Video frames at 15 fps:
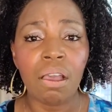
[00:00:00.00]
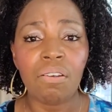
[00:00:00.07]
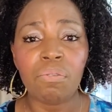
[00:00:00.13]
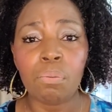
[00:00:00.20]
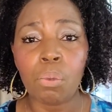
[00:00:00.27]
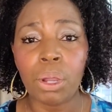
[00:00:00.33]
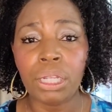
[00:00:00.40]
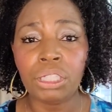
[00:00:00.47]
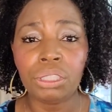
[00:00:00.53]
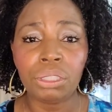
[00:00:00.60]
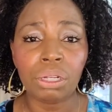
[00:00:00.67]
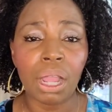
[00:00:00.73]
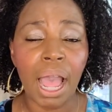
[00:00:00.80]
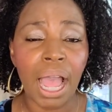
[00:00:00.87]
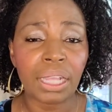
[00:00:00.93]
of
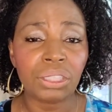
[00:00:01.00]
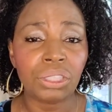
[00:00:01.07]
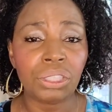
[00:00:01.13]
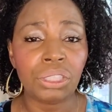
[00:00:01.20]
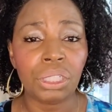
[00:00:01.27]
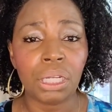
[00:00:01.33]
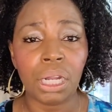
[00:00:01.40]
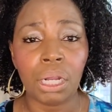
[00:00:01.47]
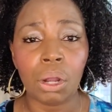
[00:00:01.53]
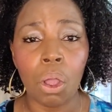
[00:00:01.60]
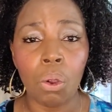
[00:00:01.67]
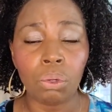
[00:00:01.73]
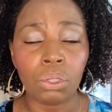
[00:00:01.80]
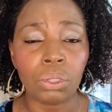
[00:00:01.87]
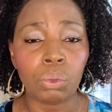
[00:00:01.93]
moisture, oxygen, and
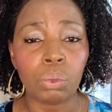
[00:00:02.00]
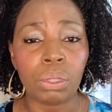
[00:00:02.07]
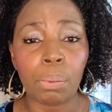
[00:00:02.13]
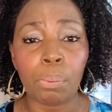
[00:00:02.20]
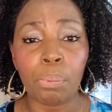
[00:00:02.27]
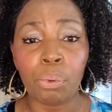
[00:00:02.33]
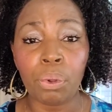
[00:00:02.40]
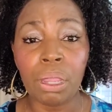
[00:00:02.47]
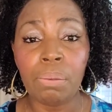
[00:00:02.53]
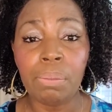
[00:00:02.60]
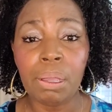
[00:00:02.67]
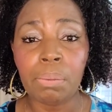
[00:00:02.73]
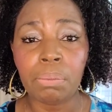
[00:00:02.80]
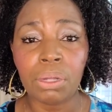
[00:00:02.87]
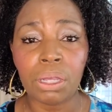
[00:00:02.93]
odors with a
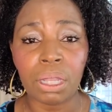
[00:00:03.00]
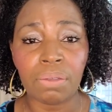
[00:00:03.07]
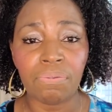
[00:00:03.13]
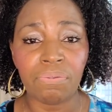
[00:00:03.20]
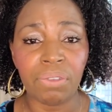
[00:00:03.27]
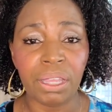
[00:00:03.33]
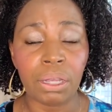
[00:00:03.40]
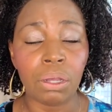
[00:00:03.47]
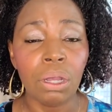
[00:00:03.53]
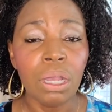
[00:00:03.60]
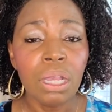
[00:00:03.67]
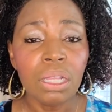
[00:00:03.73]
premium look and feel.